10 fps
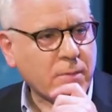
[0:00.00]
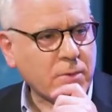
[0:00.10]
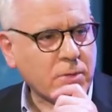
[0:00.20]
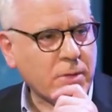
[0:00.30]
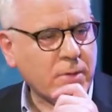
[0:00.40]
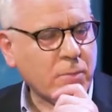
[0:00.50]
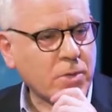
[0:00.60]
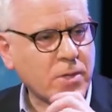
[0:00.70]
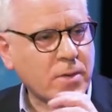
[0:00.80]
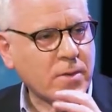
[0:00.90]
Steve,
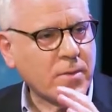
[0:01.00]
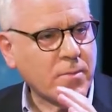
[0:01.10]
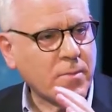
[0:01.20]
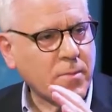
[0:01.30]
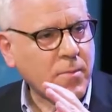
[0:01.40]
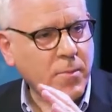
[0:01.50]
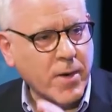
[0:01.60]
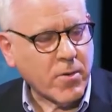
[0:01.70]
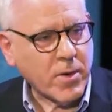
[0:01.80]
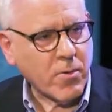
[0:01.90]
was it
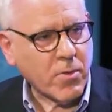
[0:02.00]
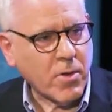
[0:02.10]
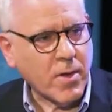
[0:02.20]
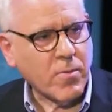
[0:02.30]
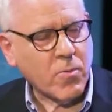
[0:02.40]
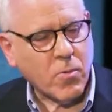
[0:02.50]
better than you thought,